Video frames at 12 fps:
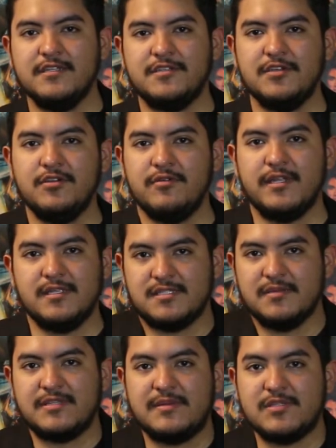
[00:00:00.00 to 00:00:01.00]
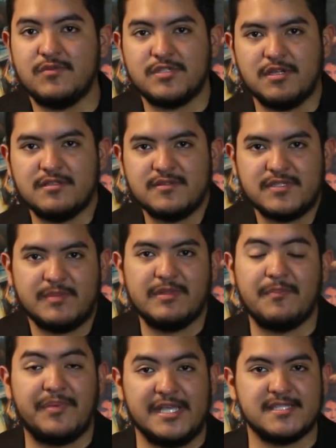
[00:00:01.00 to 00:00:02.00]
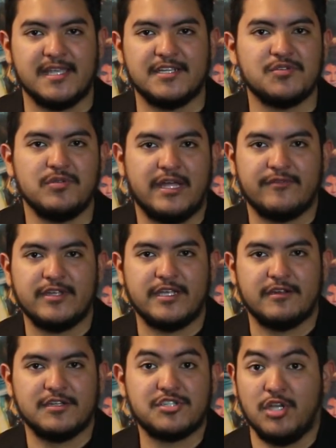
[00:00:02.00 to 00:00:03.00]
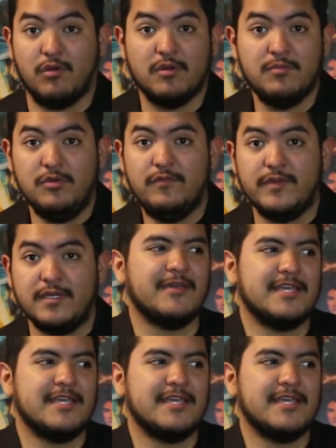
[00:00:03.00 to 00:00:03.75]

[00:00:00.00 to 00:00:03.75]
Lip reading: to do, and sometimes it results in some of the best lines you will ever hear in a show or a movie. That